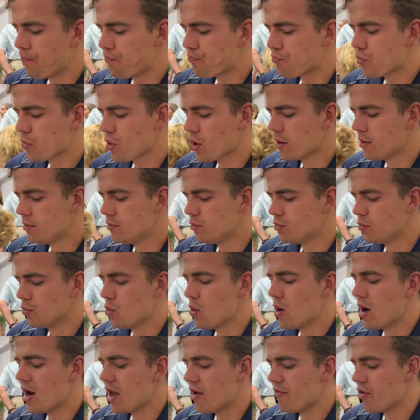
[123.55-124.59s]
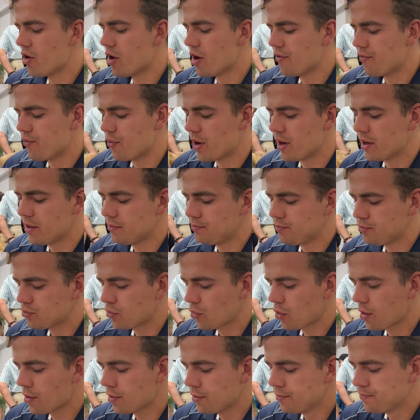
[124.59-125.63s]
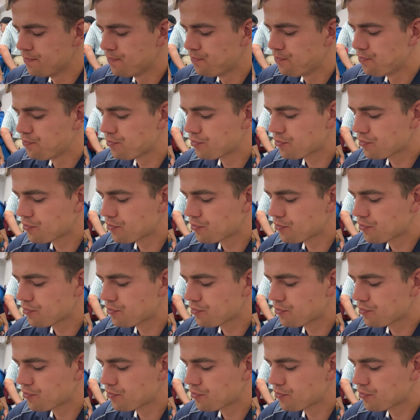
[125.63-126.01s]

More than halfway? Well over halfway. Well over halfway.